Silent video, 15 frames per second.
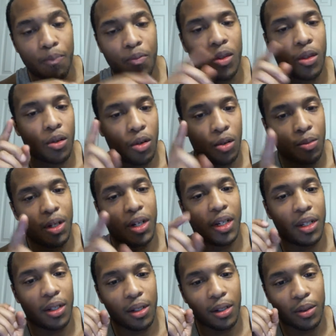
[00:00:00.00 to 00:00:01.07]

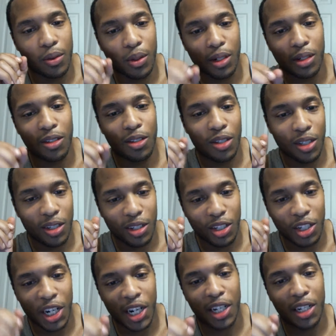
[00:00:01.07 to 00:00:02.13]
nobody wants to
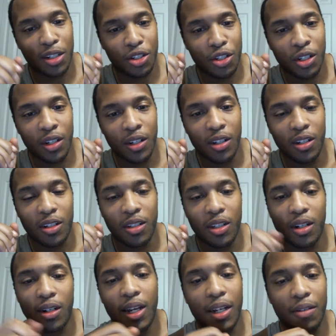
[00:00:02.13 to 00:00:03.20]
change their
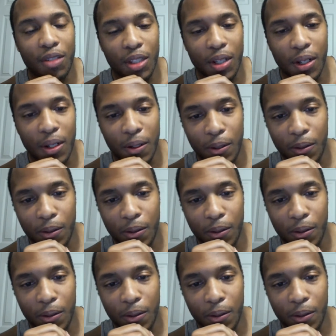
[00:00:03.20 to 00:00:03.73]
lifestyle.